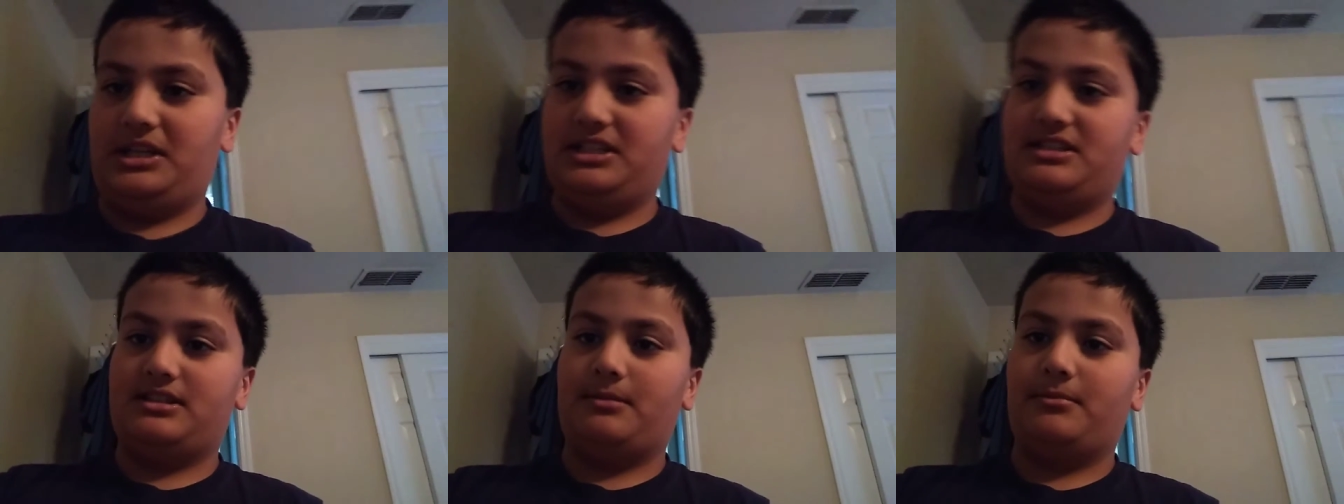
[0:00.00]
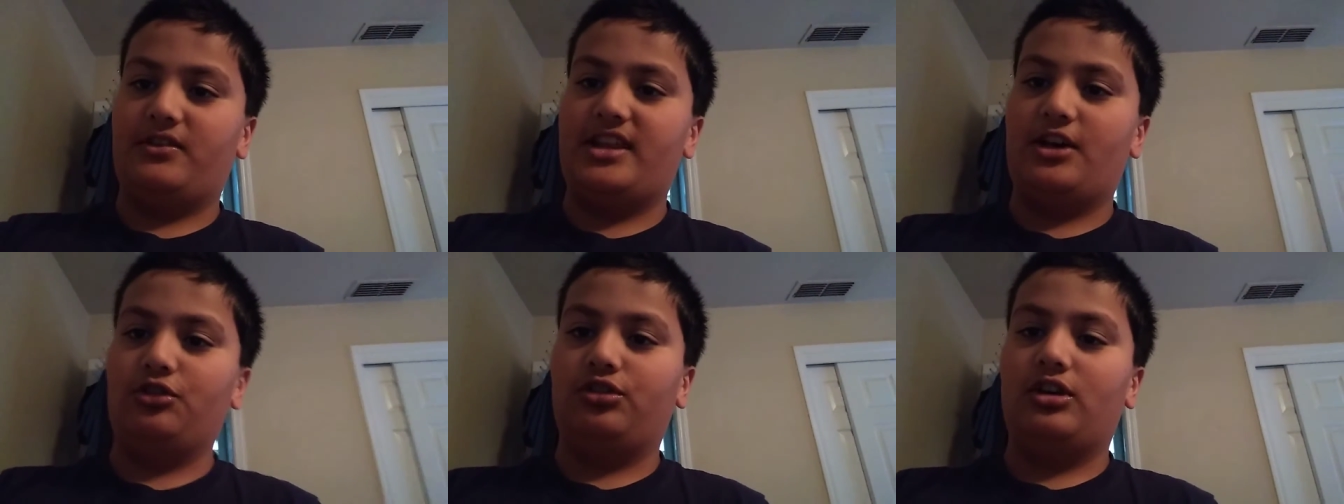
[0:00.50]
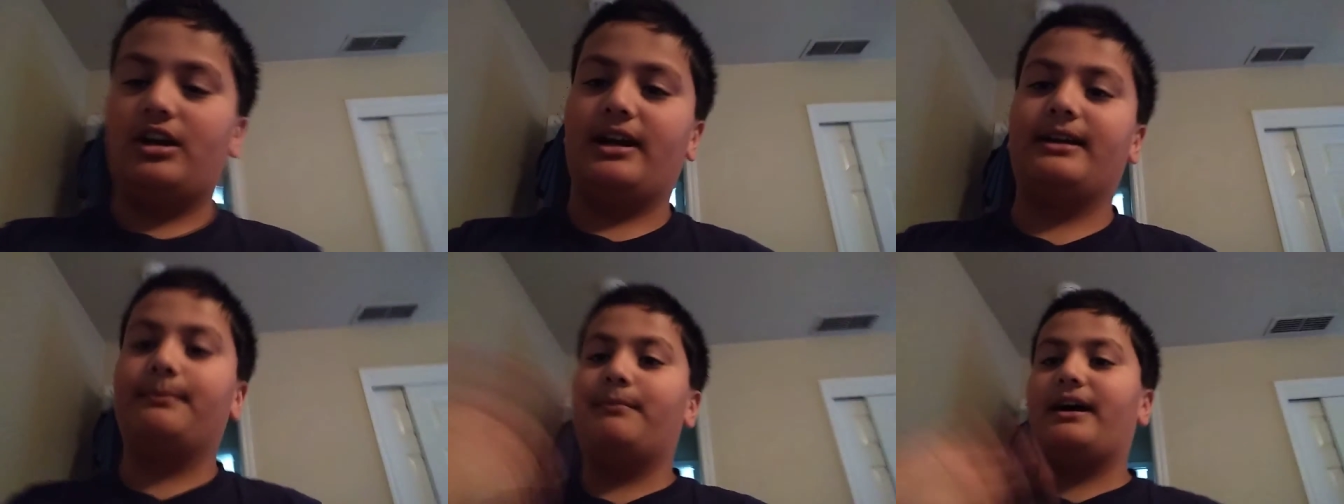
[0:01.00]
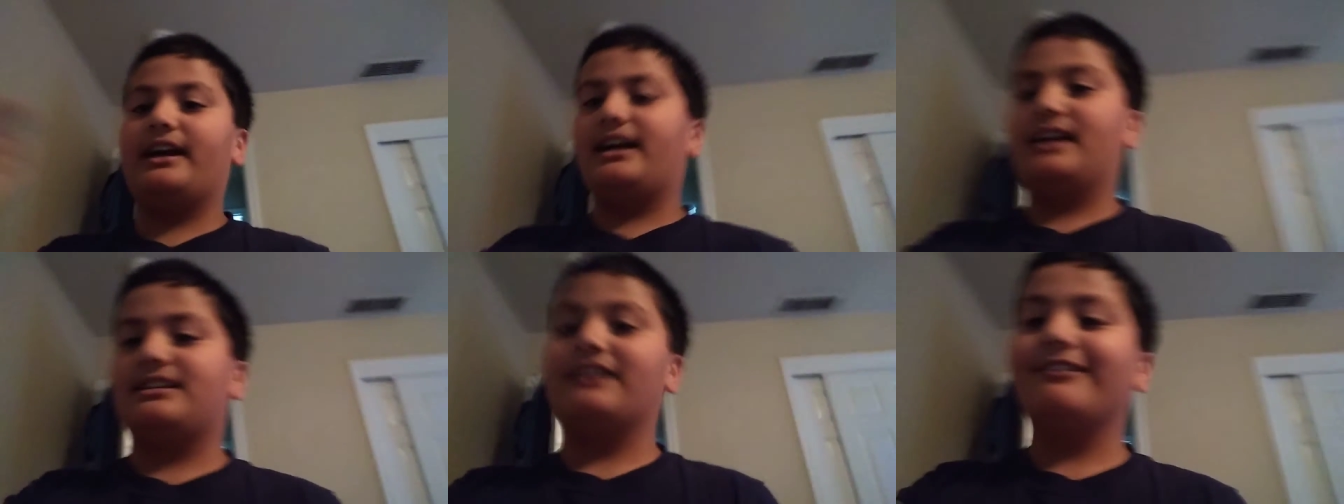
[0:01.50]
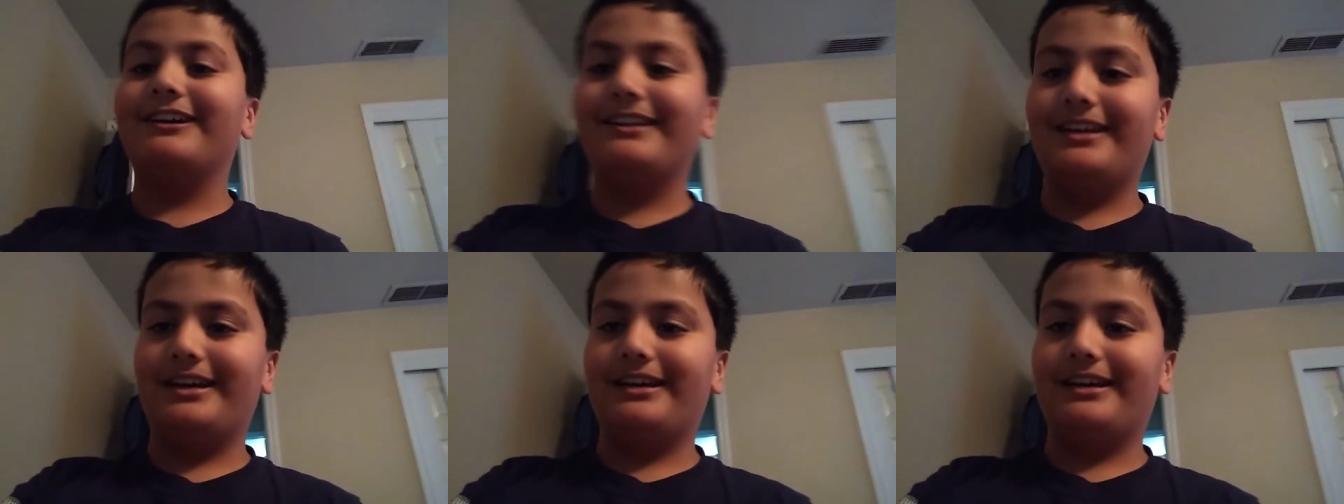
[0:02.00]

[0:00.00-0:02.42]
I need some of those. All right, bye guys. Have a good